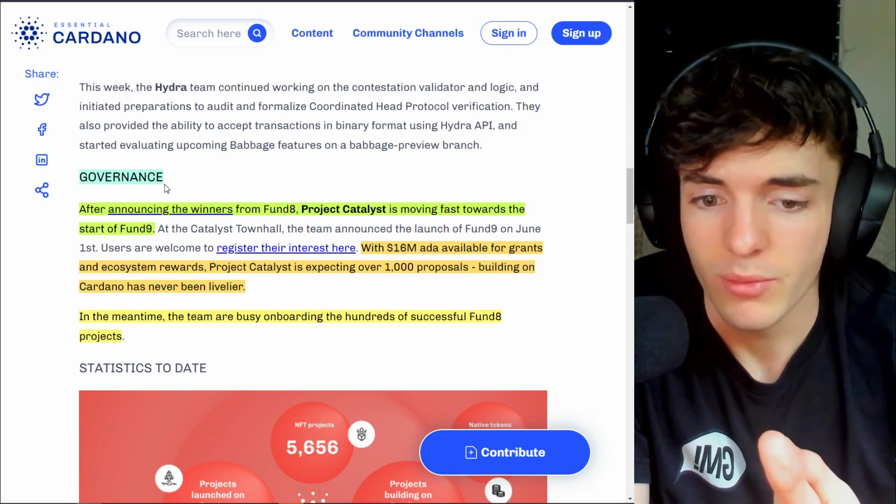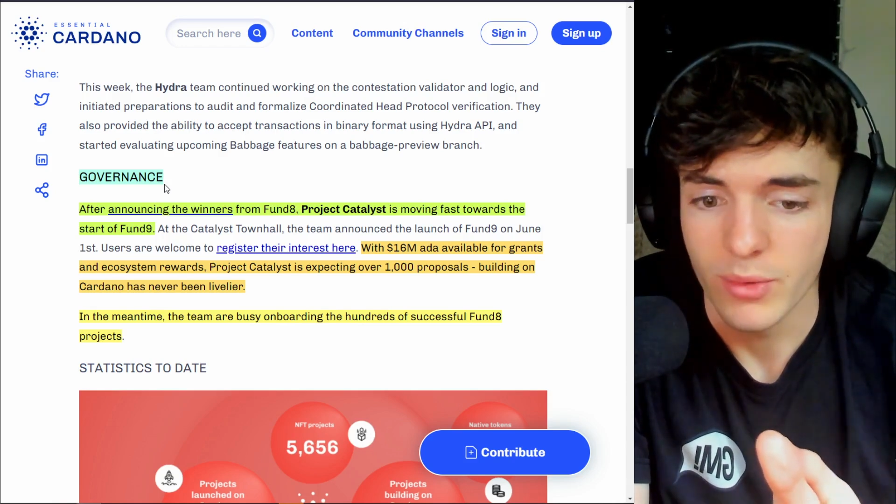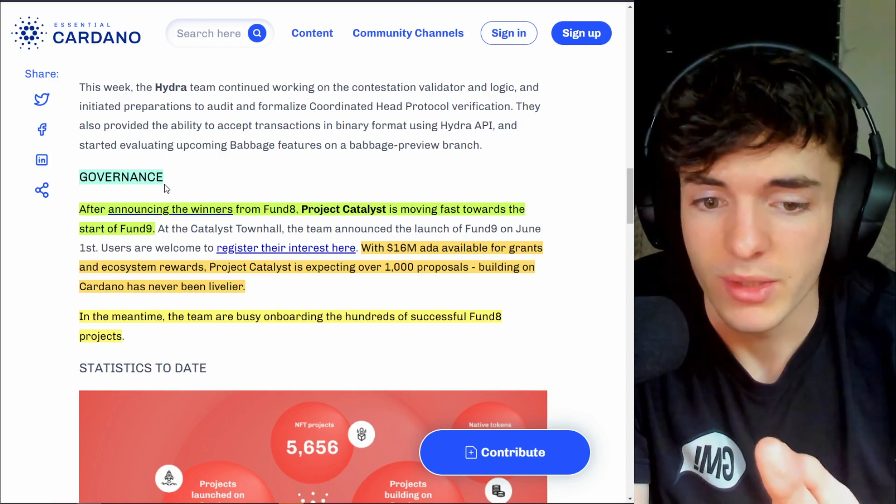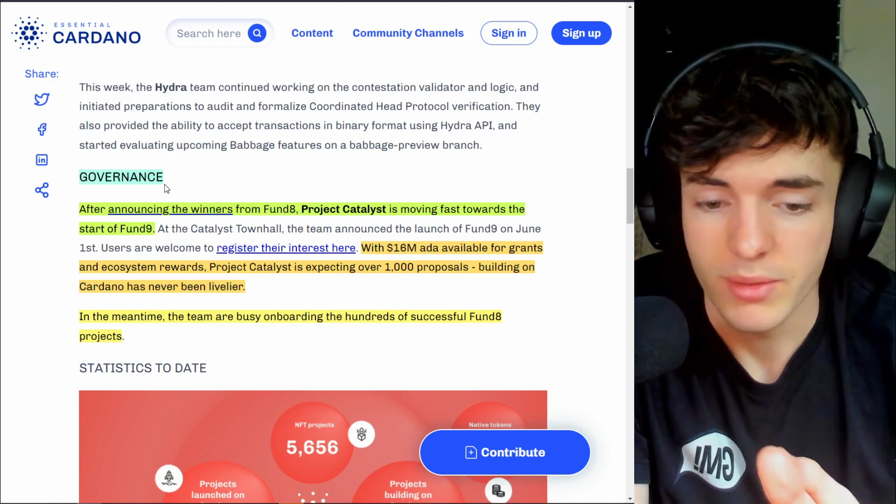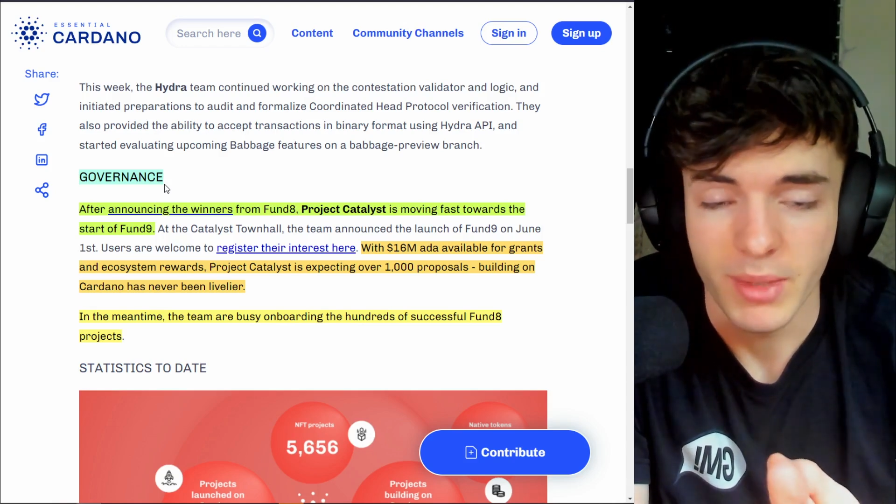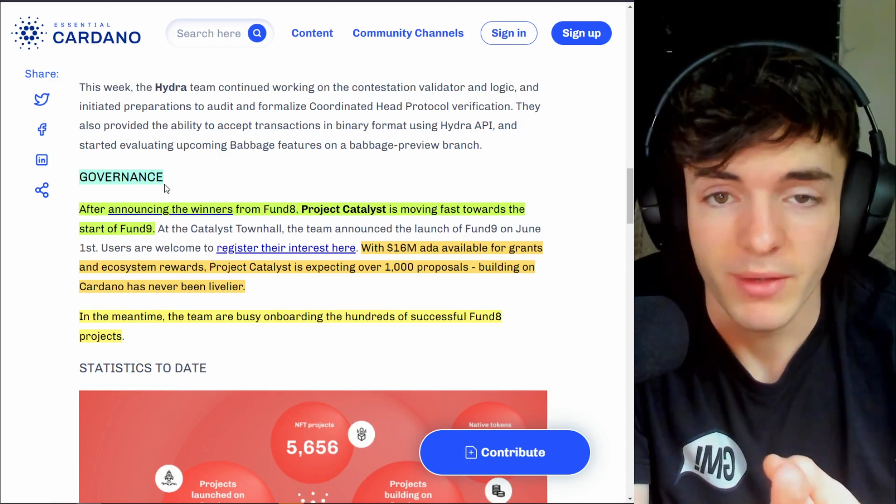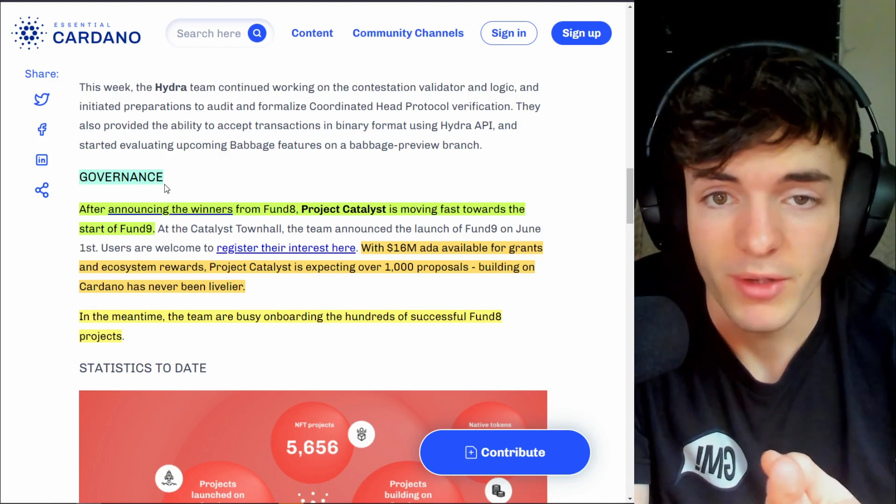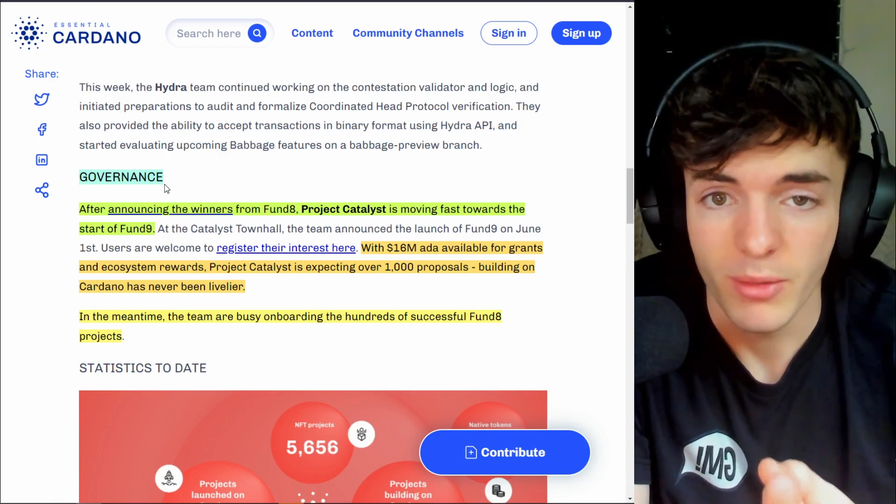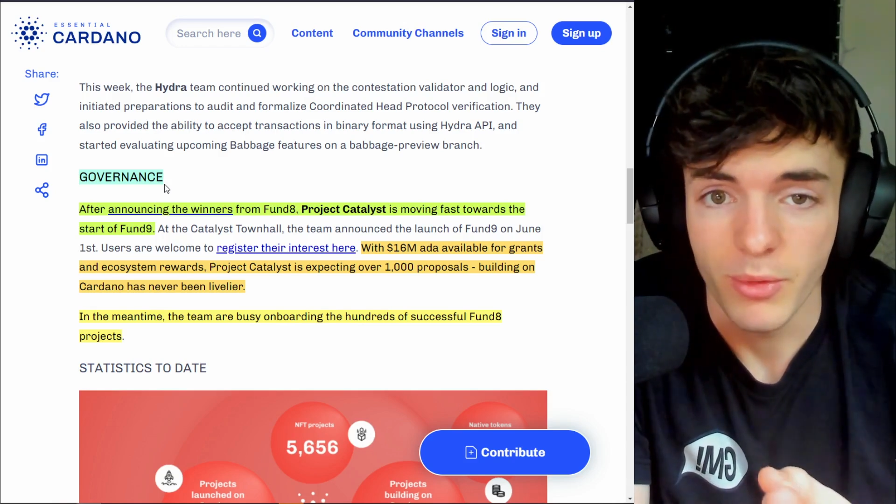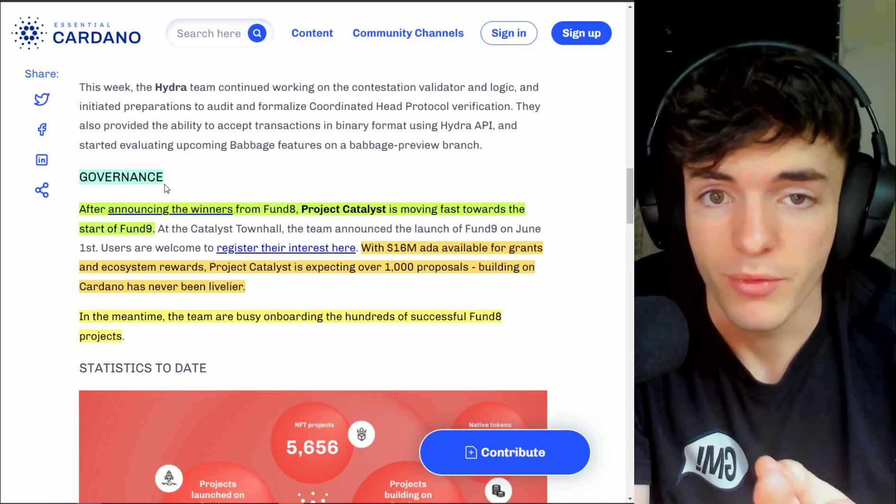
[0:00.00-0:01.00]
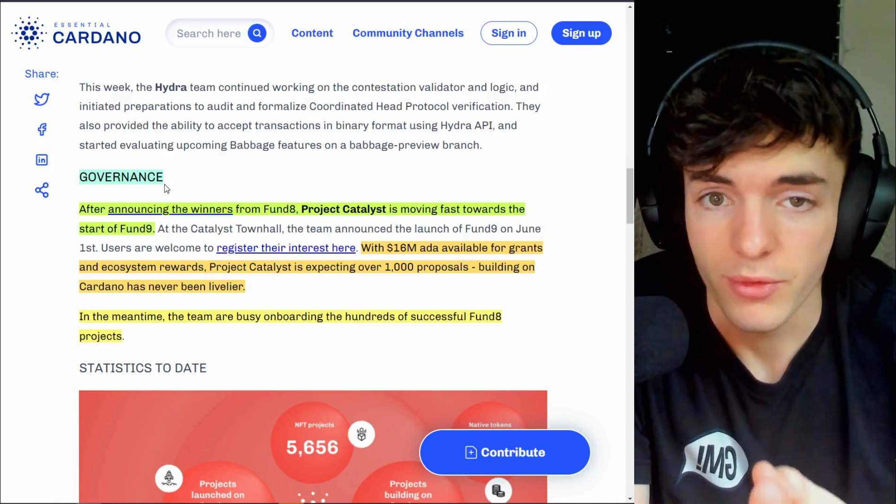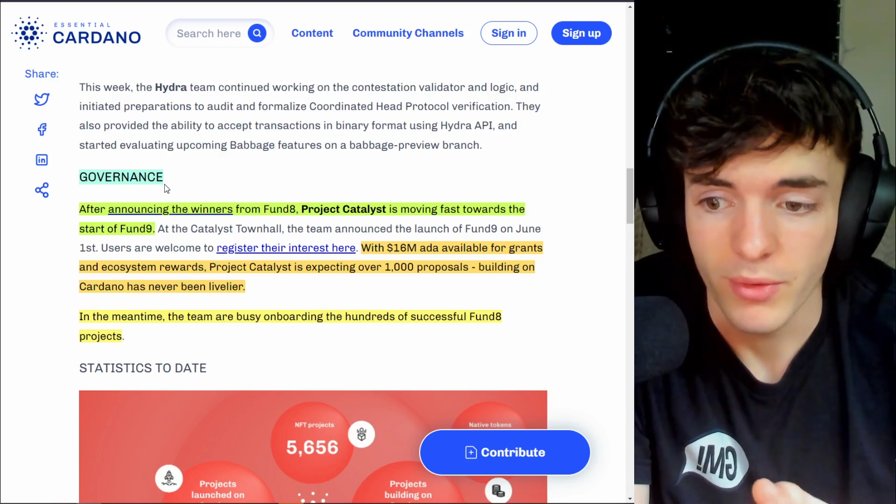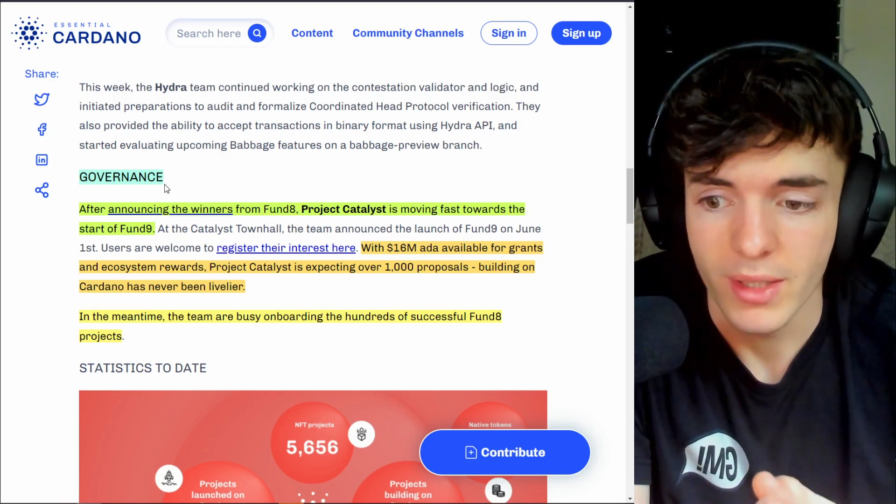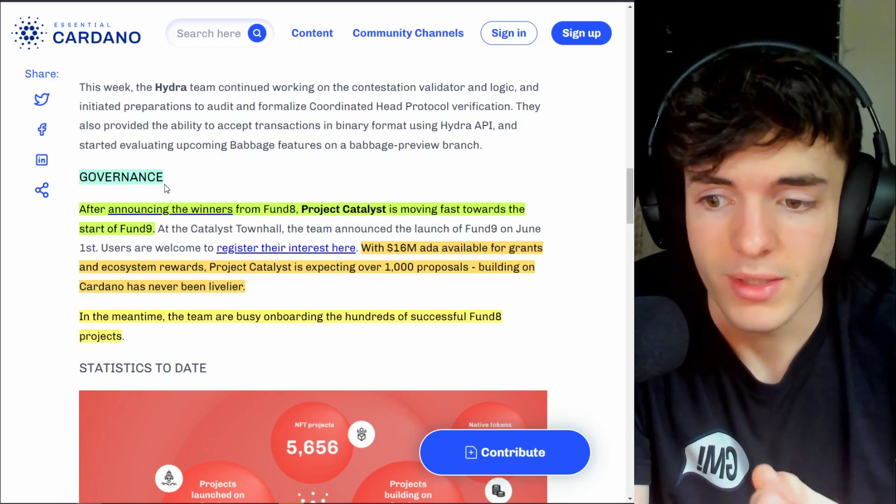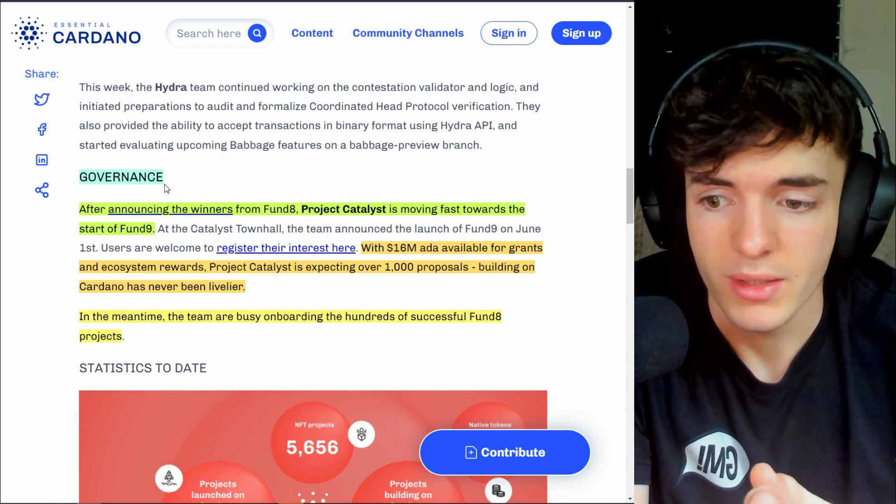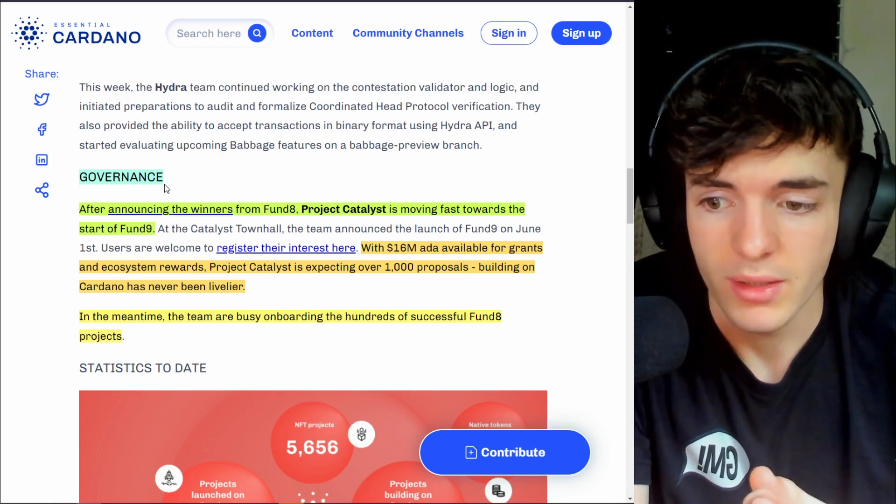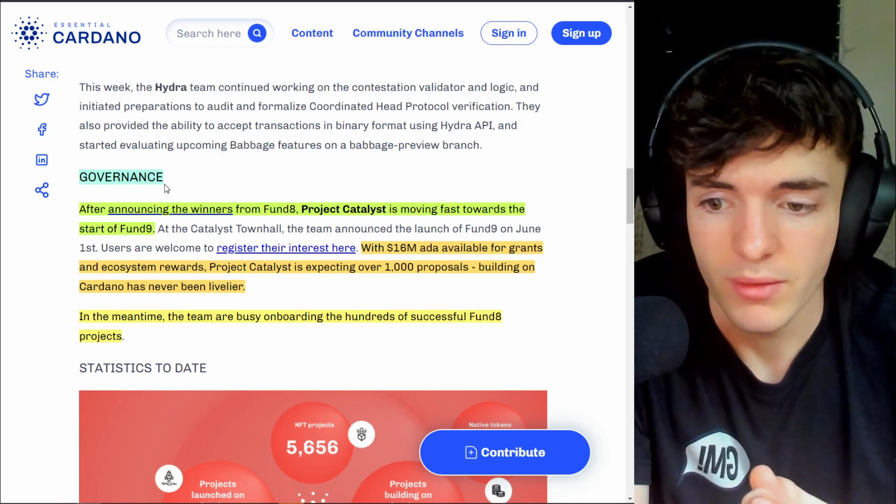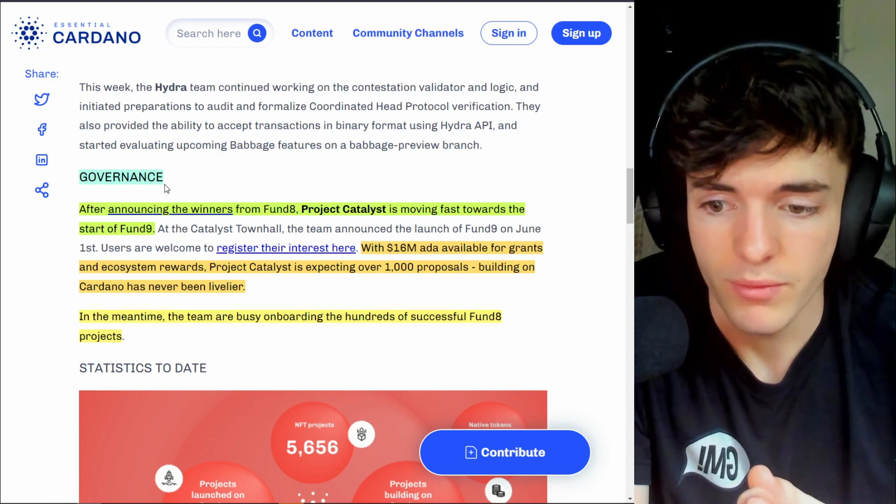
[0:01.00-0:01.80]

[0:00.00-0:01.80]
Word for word: was made available for grants